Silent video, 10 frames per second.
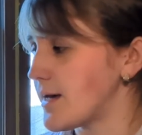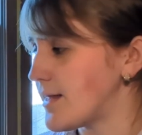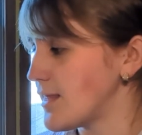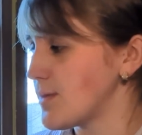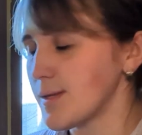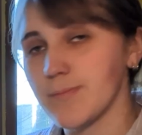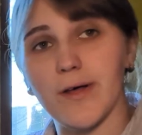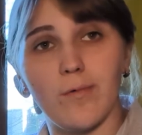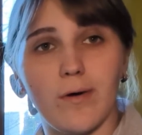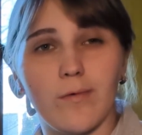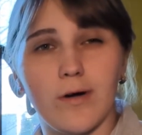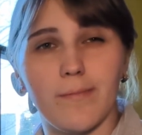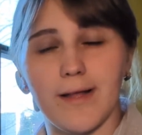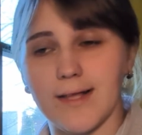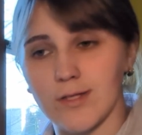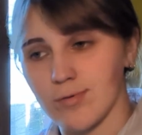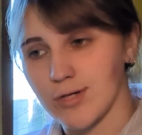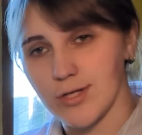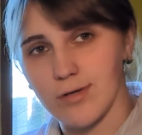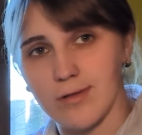And then you misspell one word by like
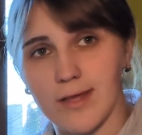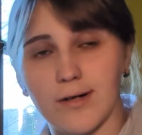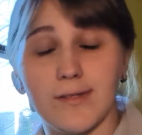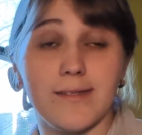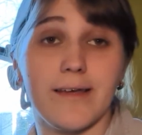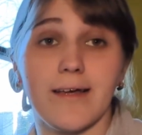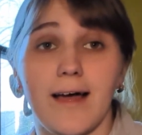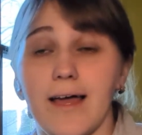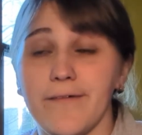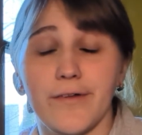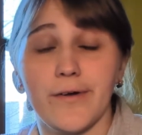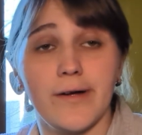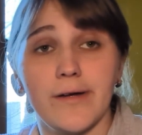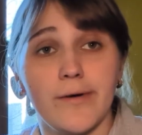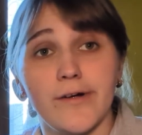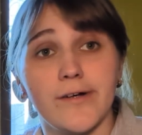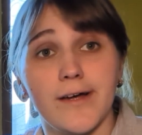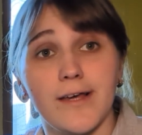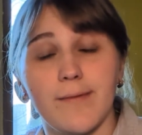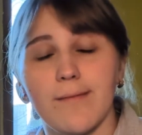switching 2 letters. And it's like, I have no idea what you're
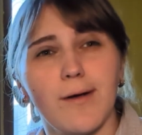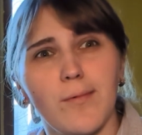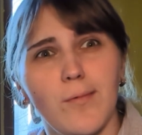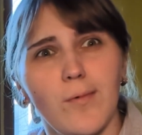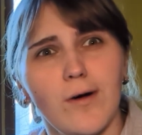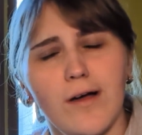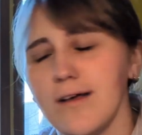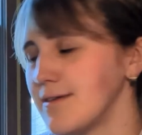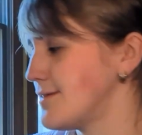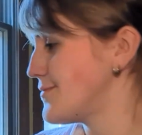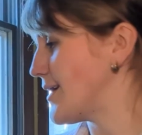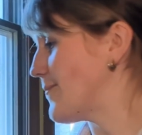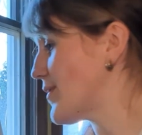talking about. Yeah.